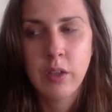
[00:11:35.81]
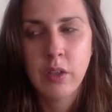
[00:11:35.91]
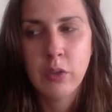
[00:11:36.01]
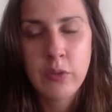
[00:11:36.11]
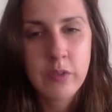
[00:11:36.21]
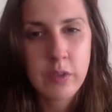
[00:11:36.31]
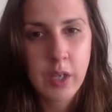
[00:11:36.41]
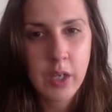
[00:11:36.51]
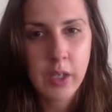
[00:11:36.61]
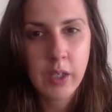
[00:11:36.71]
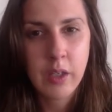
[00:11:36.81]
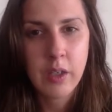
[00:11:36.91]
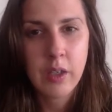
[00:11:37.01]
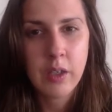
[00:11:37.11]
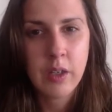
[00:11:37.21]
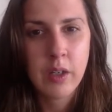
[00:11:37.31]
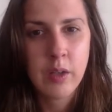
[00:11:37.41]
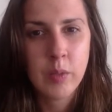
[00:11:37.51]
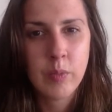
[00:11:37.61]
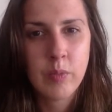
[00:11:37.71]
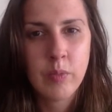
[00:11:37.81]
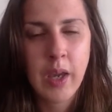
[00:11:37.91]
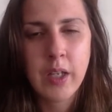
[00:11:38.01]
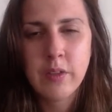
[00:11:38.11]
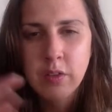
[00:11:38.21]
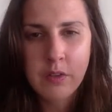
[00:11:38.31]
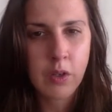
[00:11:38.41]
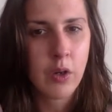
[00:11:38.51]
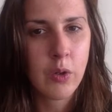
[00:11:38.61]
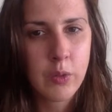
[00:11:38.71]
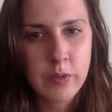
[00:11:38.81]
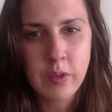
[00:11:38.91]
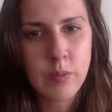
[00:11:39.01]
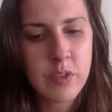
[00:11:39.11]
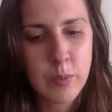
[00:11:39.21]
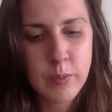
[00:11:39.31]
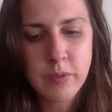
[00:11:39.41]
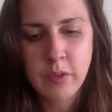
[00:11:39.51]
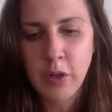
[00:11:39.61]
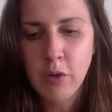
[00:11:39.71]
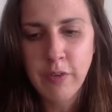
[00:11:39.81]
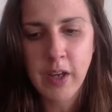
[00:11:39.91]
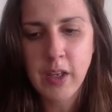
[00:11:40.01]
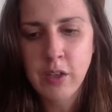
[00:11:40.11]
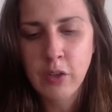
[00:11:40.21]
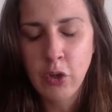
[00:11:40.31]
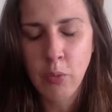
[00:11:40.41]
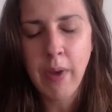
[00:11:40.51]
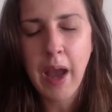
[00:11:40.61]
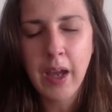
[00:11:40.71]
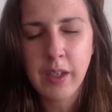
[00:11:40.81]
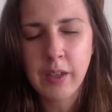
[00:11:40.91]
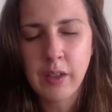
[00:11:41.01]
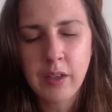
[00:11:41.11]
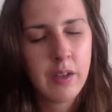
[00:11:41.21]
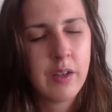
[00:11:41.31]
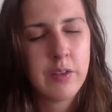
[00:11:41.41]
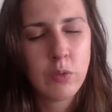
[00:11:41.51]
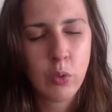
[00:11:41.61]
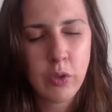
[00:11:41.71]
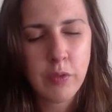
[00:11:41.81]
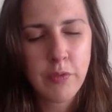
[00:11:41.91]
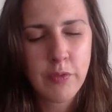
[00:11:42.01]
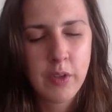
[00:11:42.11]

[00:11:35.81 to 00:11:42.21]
Hallucinating, head to toe symptoms. If I could go back and sort of